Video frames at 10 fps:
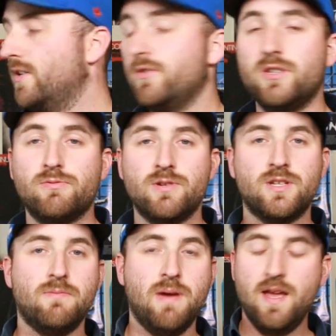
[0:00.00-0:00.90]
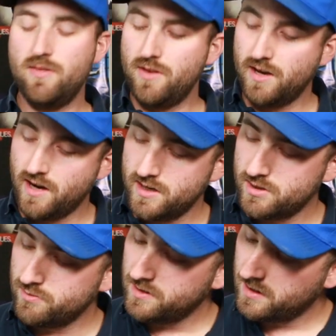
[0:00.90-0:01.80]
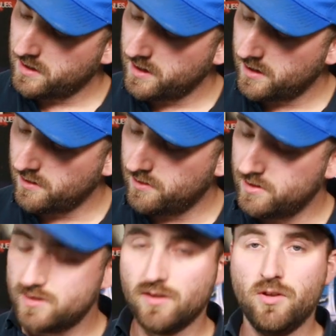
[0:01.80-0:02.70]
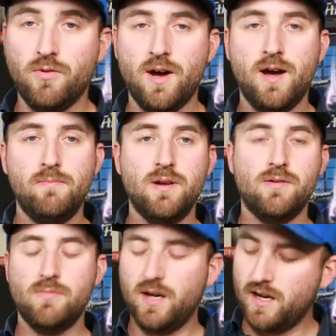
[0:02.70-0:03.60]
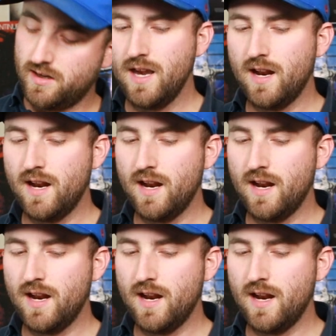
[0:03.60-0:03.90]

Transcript: Though this wasn't a paid thing, I just really like this Aloha beer brand.